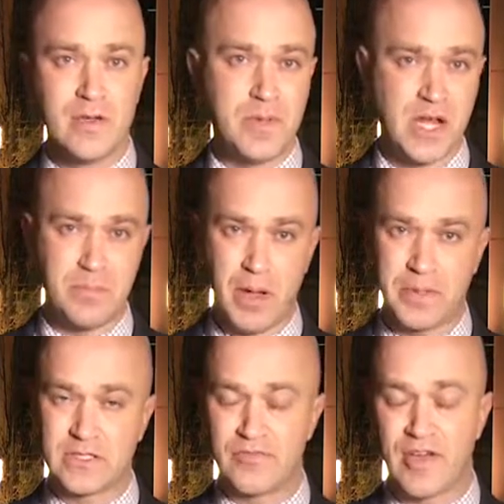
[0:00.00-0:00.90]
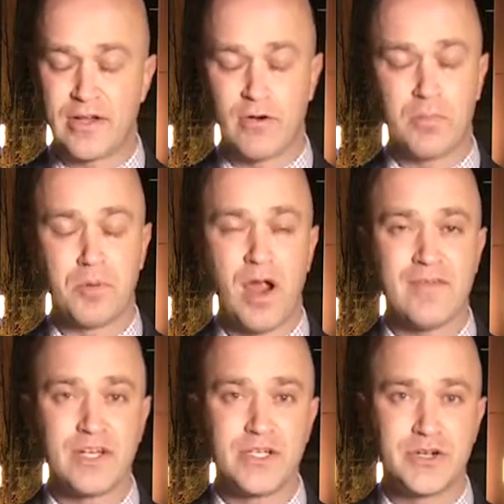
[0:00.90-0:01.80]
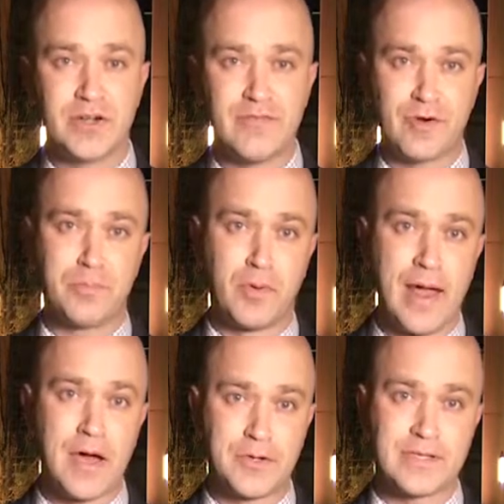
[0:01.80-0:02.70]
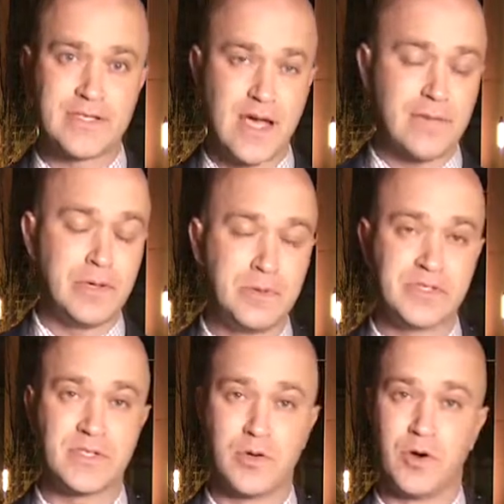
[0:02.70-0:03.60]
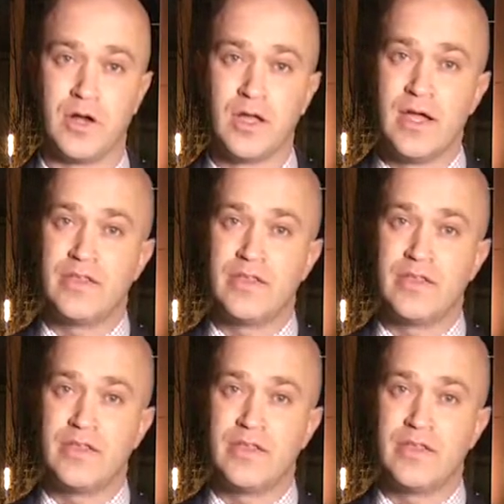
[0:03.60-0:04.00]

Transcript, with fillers: be it a public defender or a private attorney, for Brown at the time he was in court.